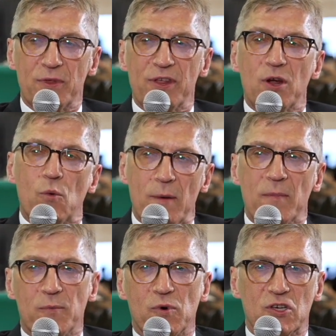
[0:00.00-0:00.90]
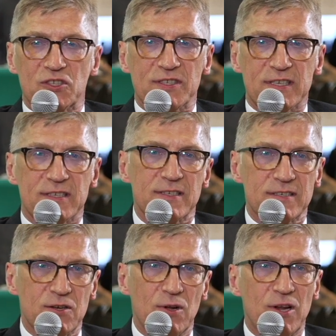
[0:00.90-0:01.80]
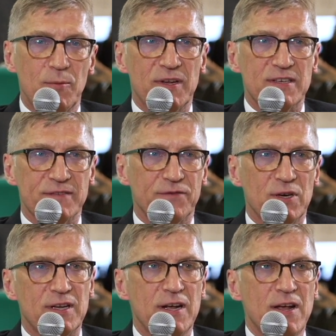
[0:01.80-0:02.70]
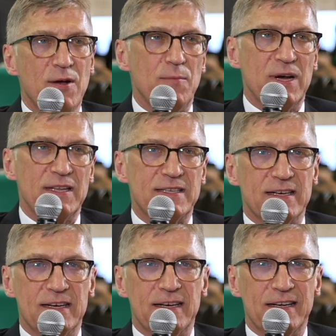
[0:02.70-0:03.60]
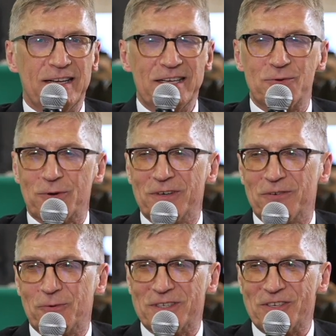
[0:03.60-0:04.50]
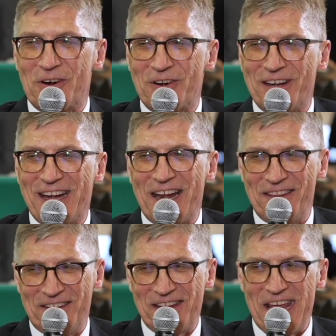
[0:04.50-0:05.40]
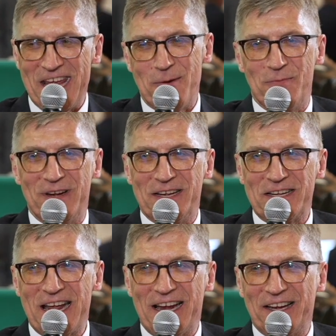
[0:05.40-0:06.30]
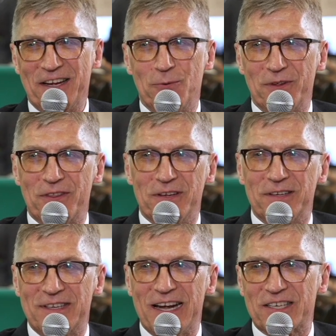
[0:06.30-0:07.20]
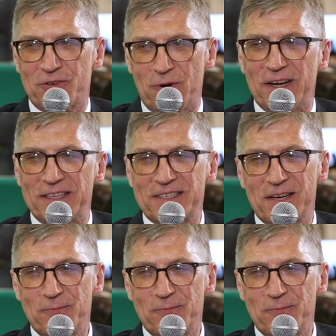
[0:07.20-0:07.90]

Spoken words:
equipment purchases. So a little bit different, but at least we're starting to get into the game in Canada with the tax credits.